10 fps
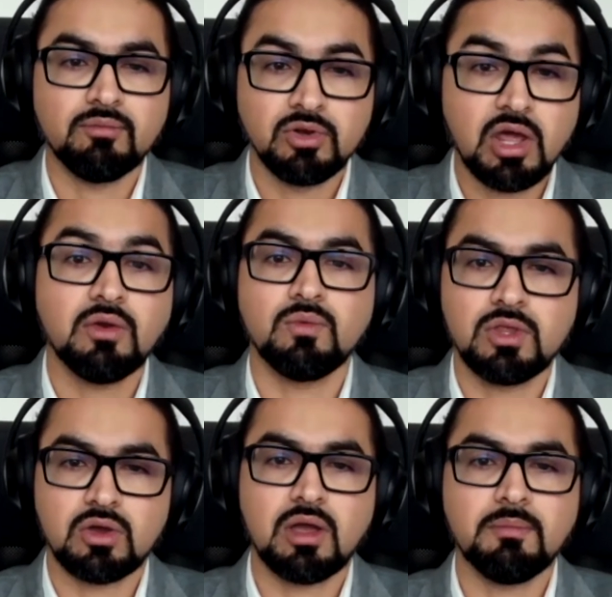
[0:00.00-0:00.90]
done with
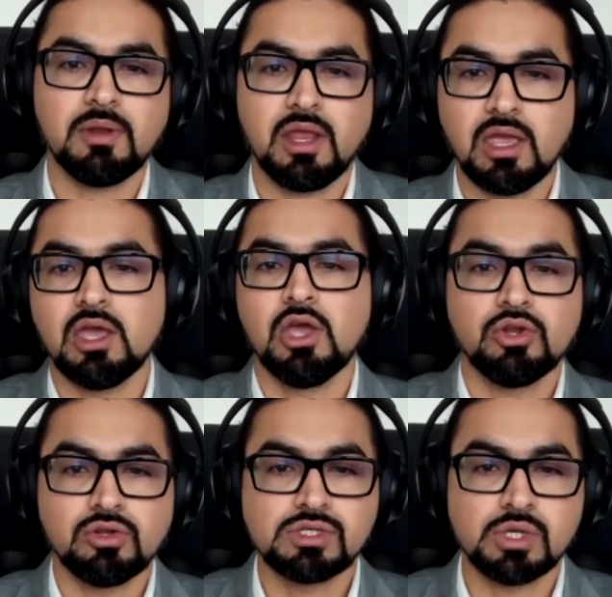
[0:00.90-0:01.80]
your company
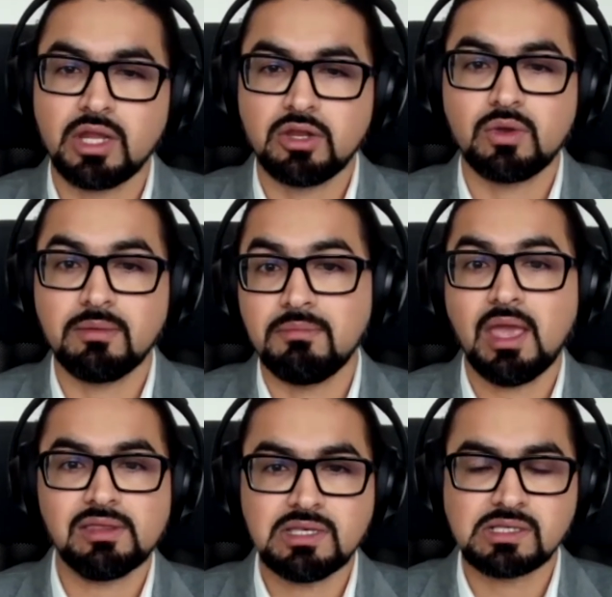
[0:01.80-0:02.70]
so that you can
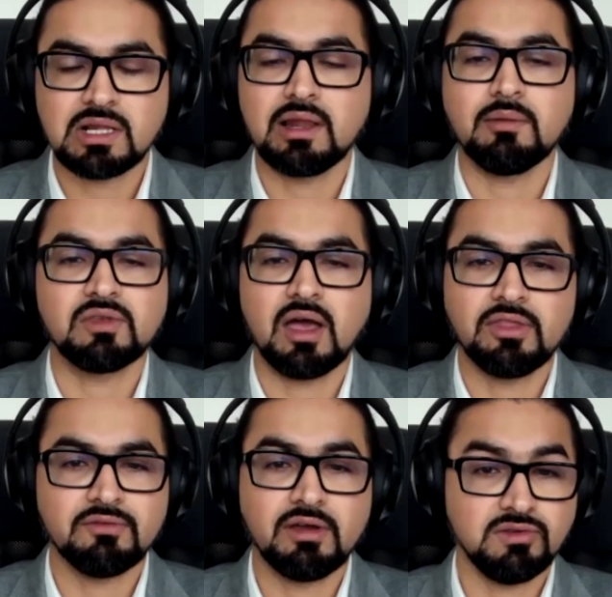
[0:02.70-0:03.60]
make these claims.
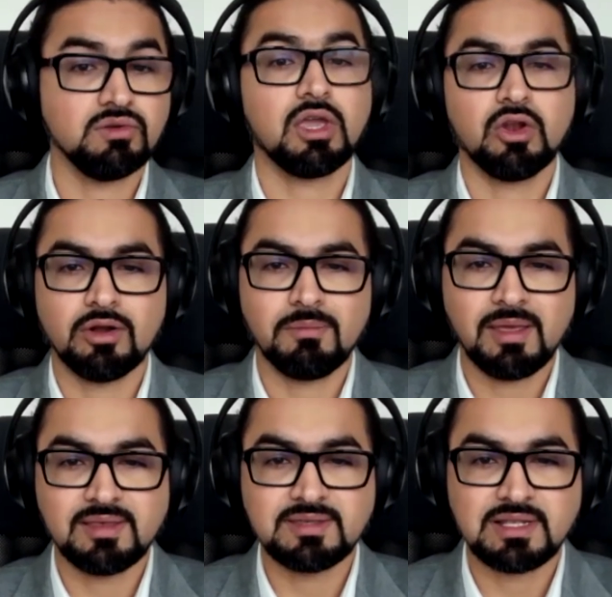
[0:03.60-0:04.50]
Otherwise, you cannot make
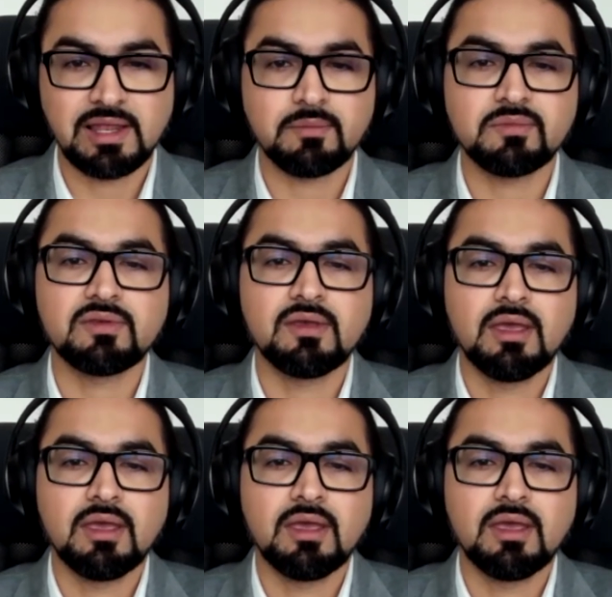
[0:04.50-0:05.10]
these claims.